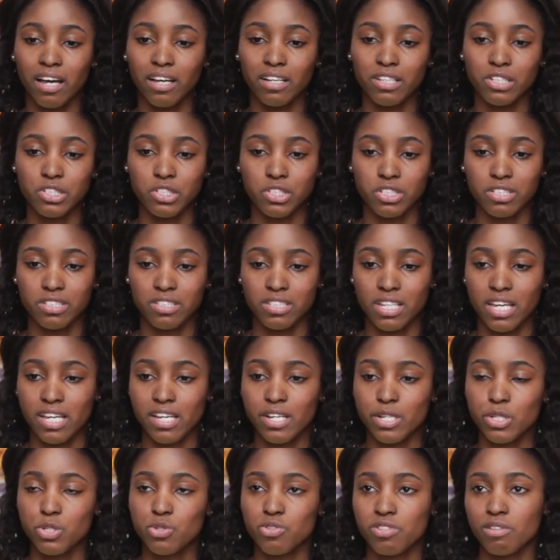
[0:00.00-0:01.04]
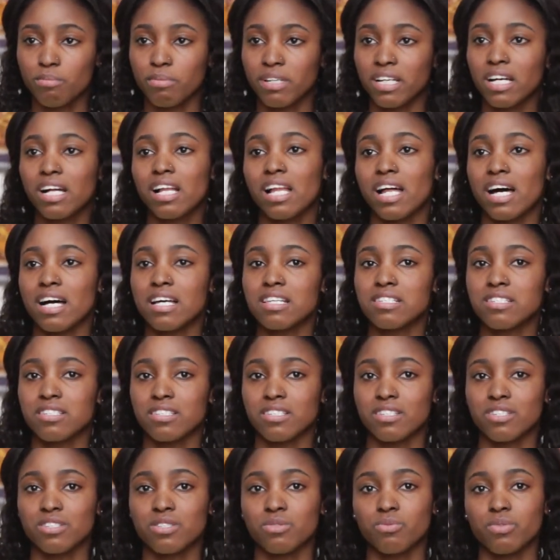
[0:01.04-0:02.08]
She's taken swimming
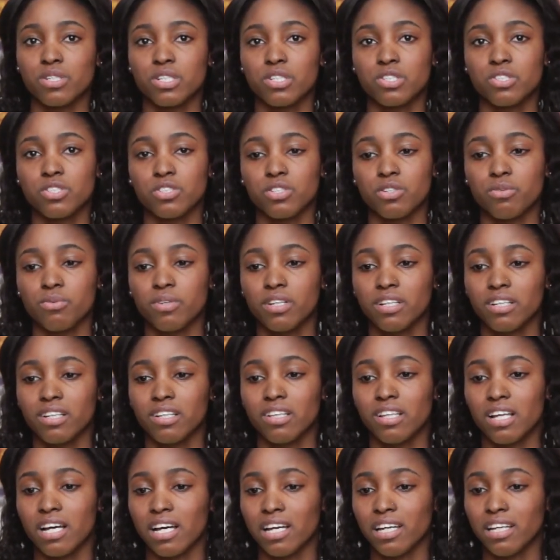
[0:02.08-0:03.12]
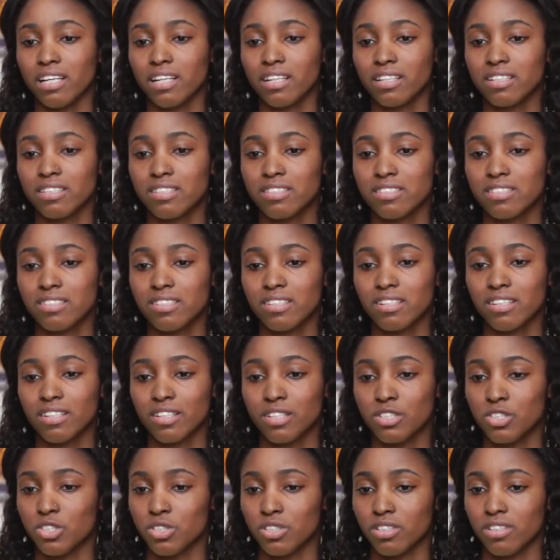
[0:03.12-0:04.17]
classes, which she really likes,
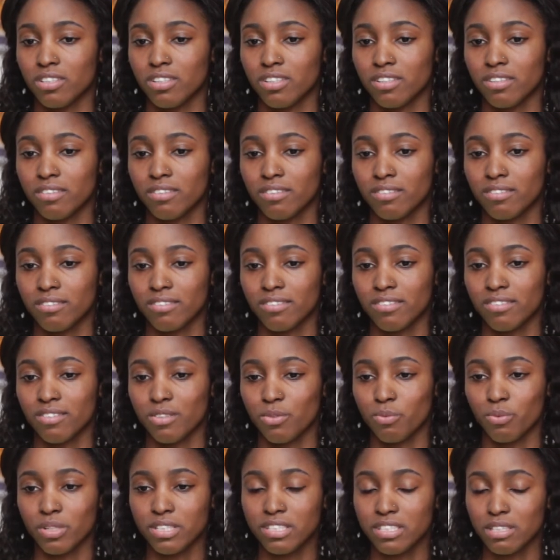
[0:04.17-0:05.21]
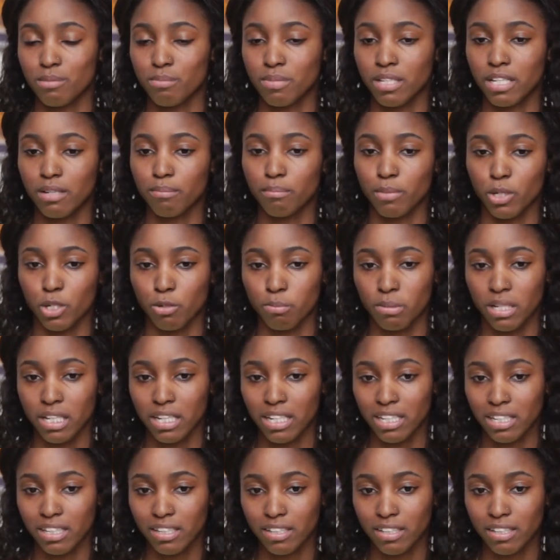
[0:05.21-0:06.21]
because she wants to be a mermaid.